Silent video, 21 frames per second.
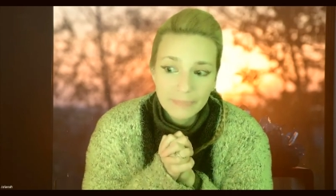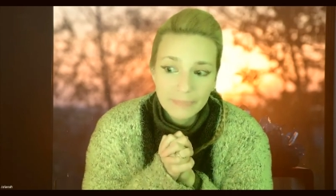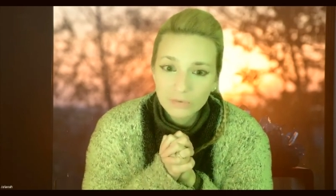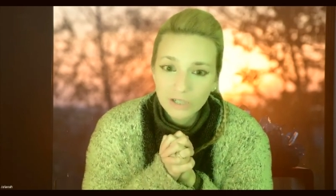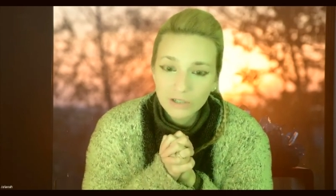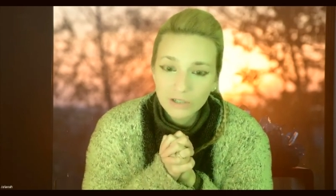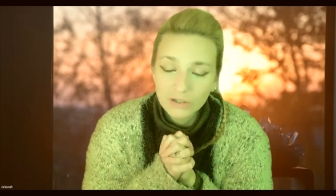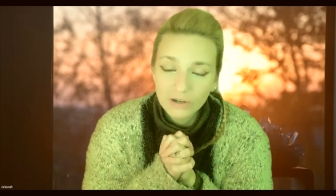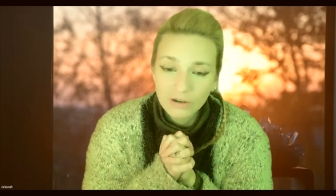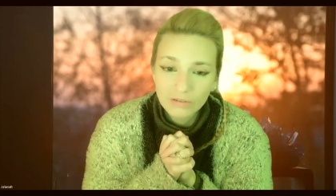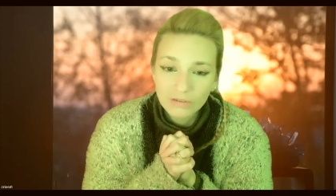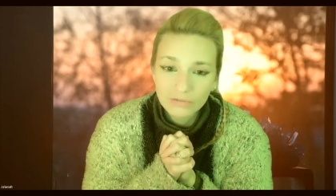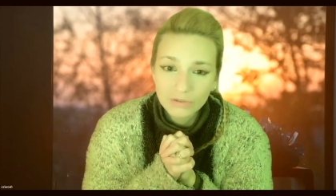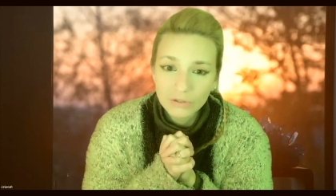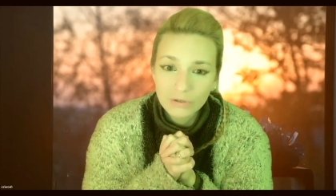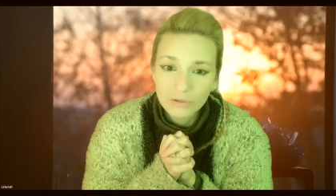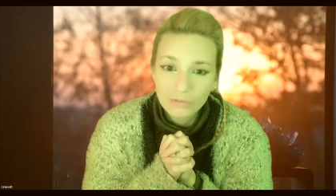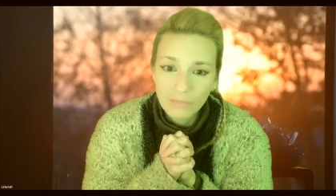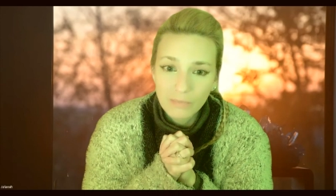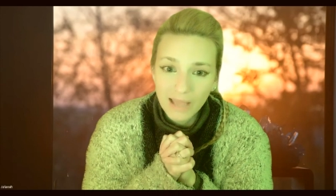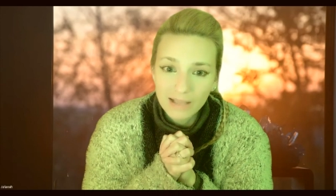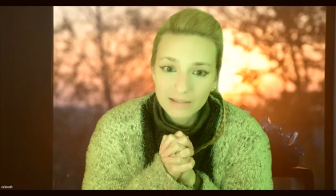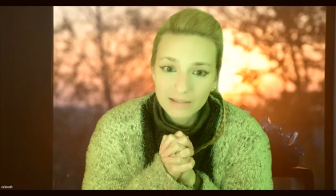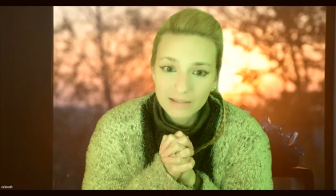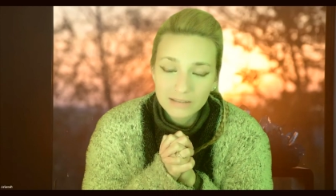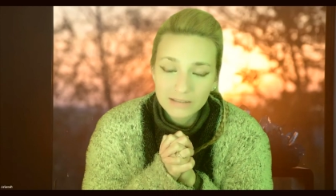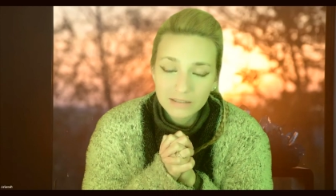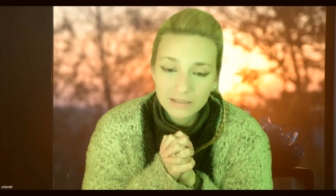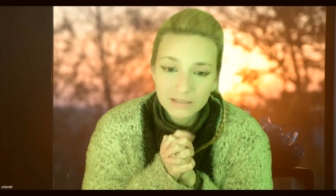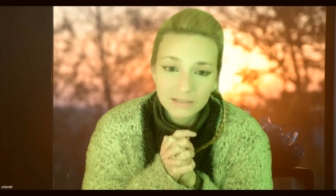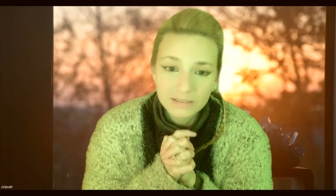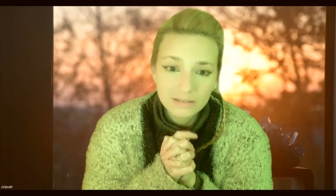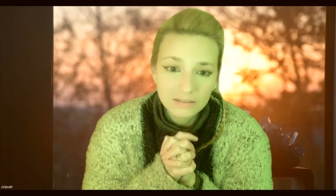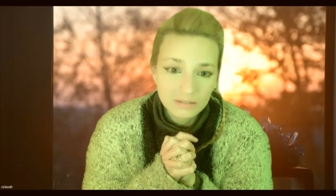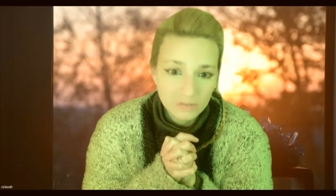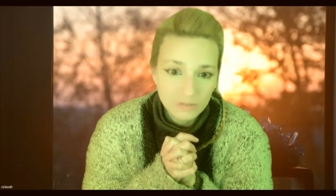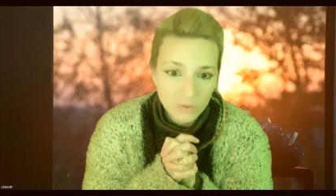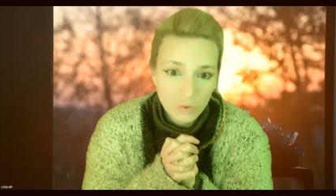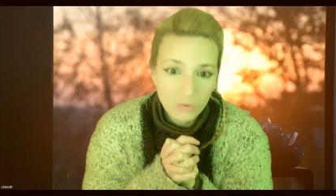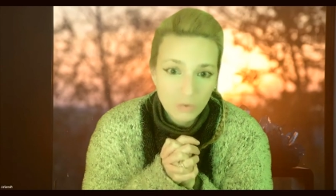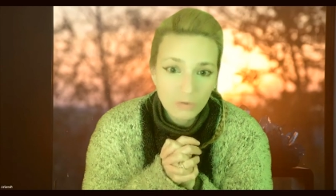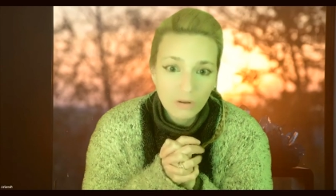uncover the mask. And it's
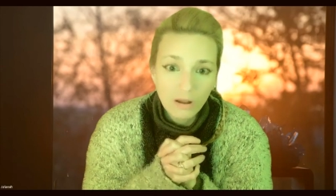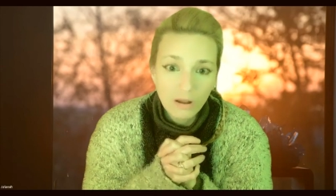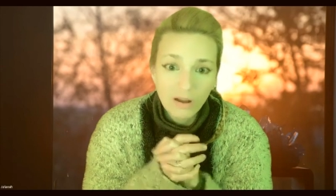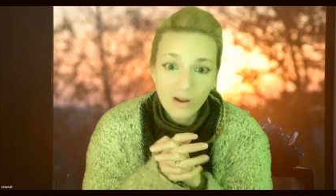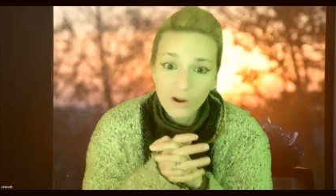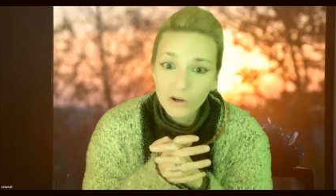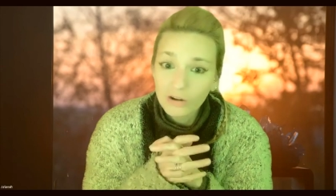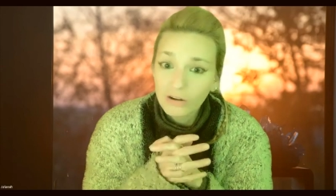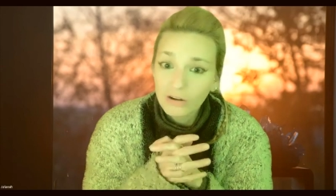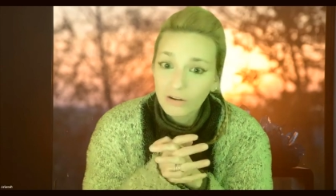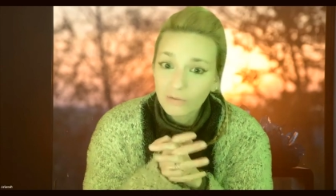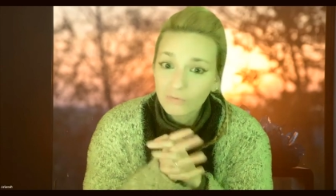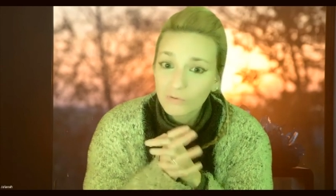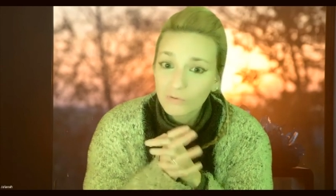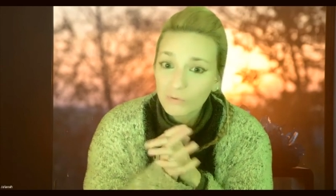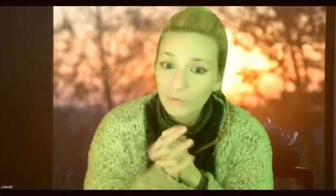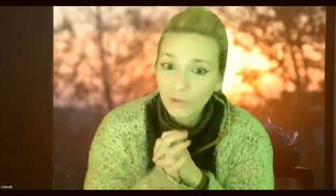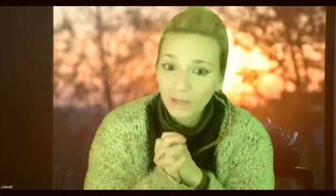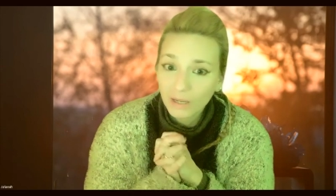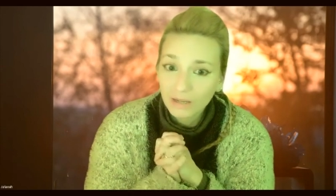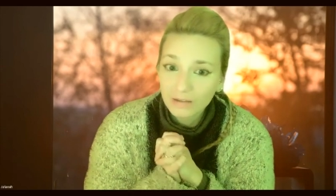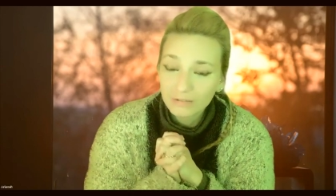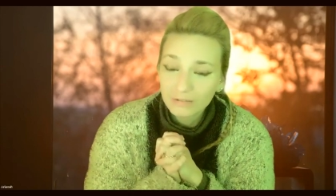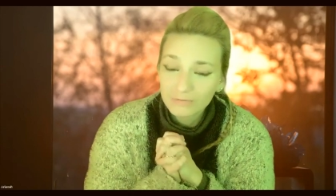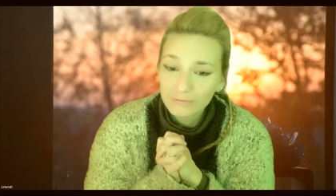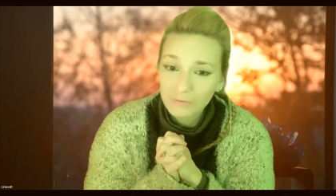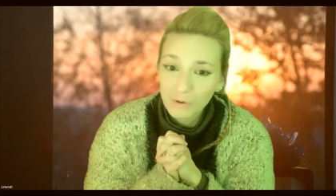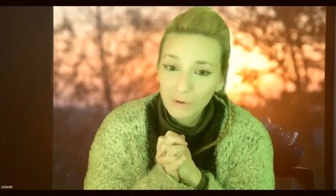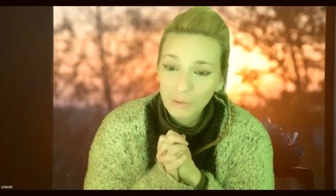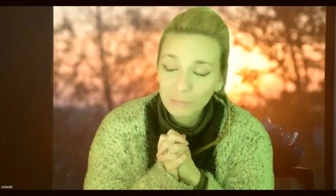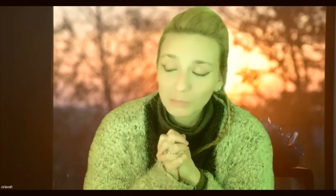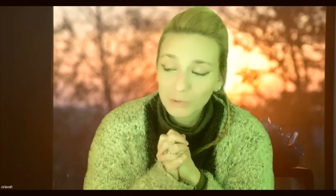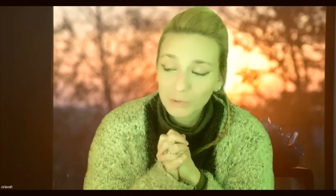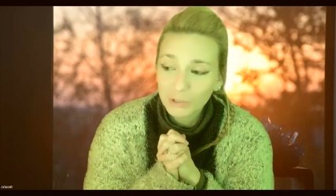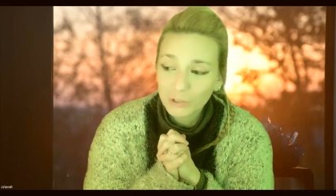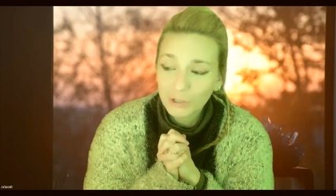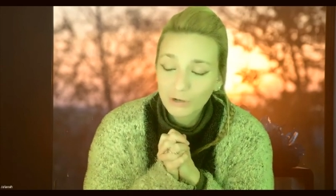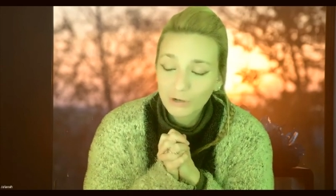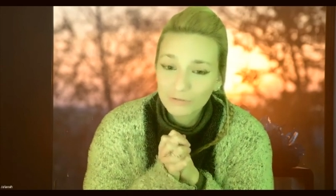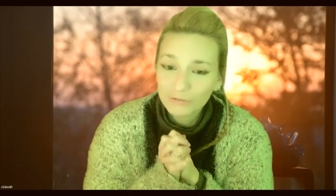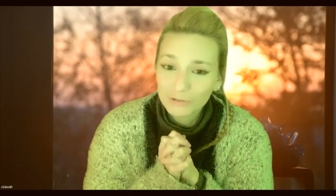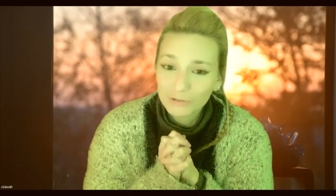called uncovering from the
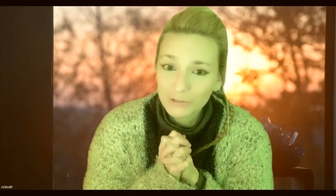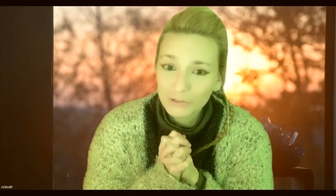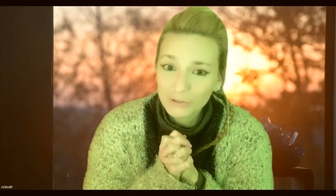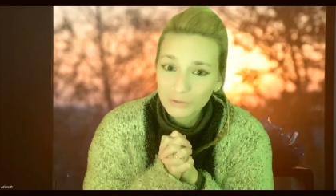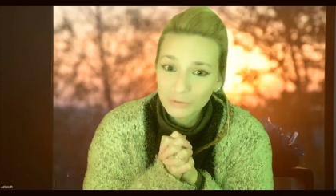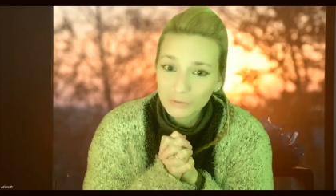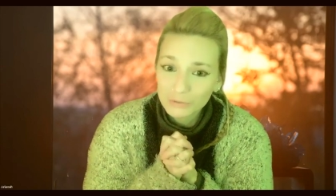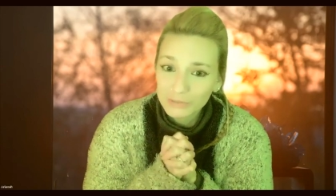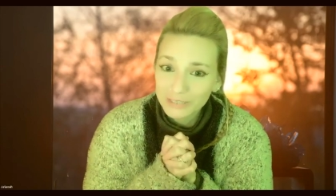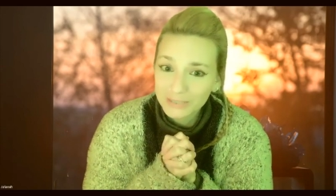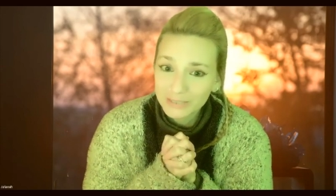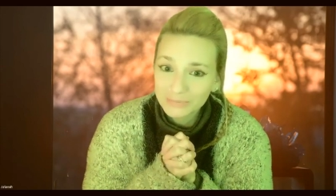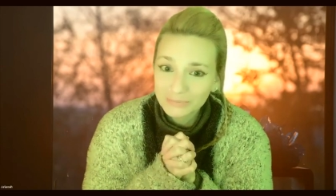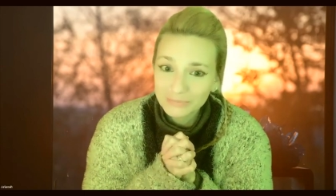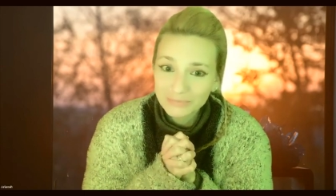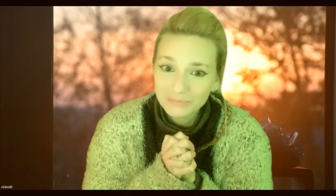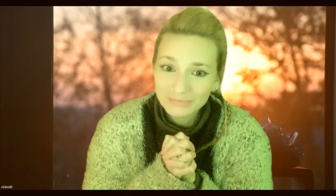cover story